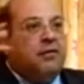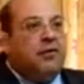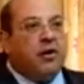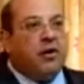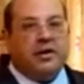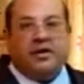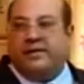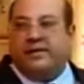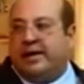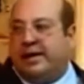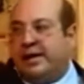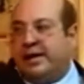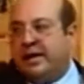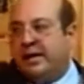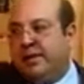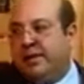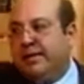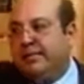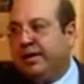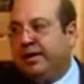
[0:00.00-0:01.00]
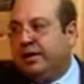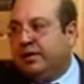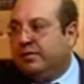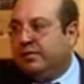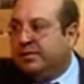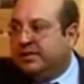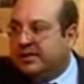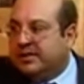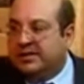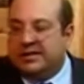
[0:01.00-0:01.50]
42nd Amendment
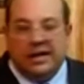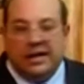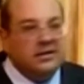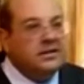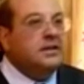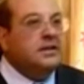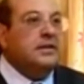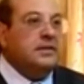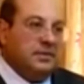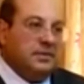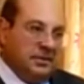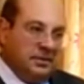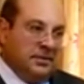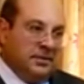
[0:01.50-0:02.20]
of Mrs. Gandhi.